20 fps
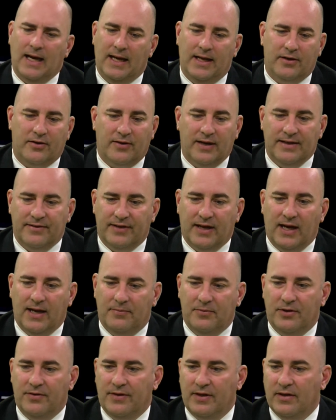had a great
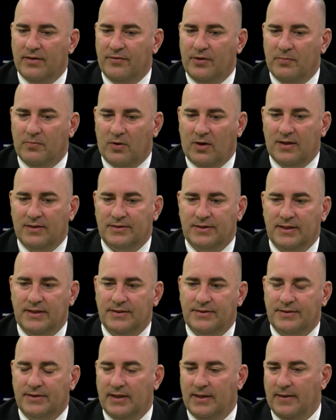time during the interview
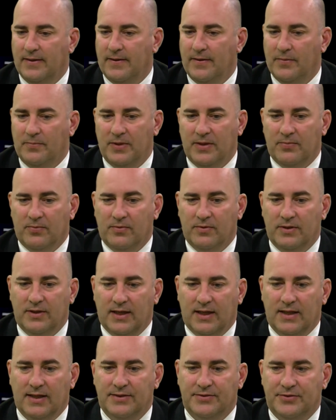process. The people at
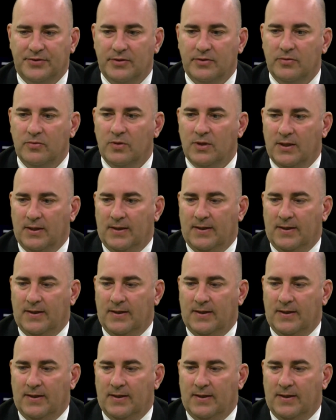LSU,